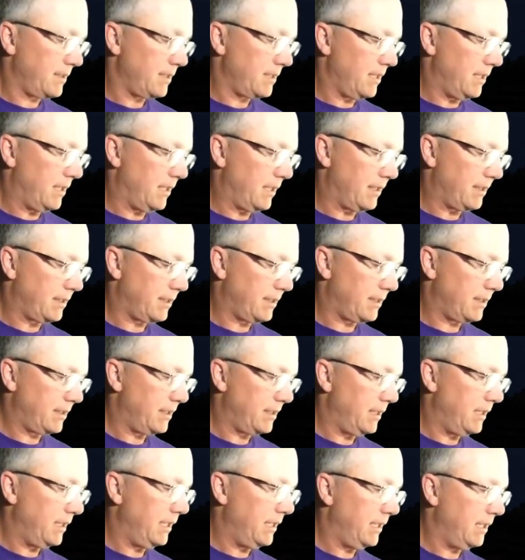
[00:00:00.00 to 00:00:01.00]

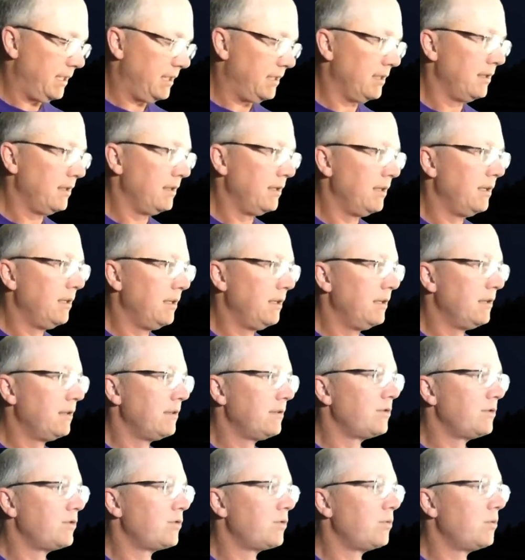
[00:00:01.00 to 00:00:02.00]

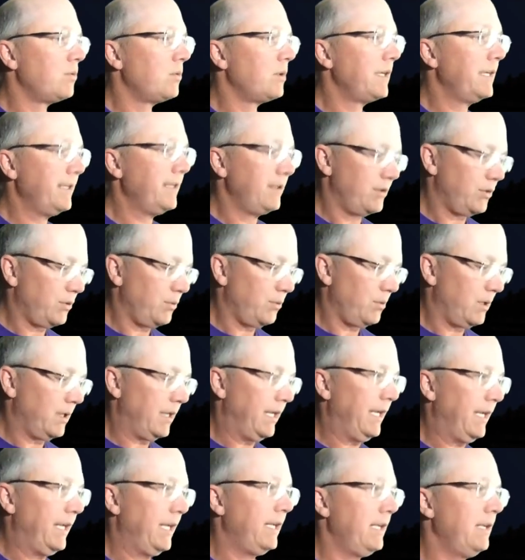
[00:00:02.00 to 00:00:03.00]

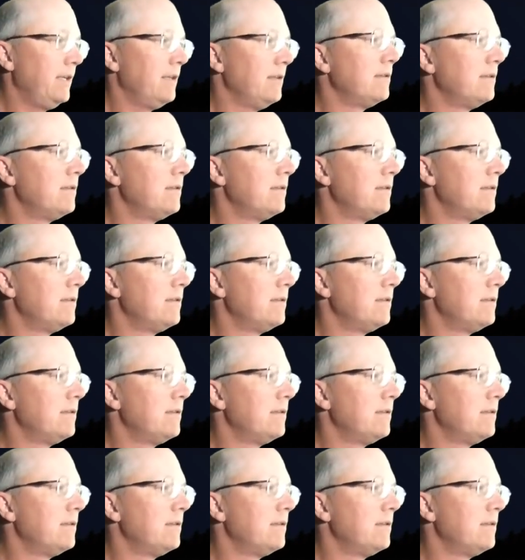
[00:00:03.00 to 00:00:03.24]
C2020.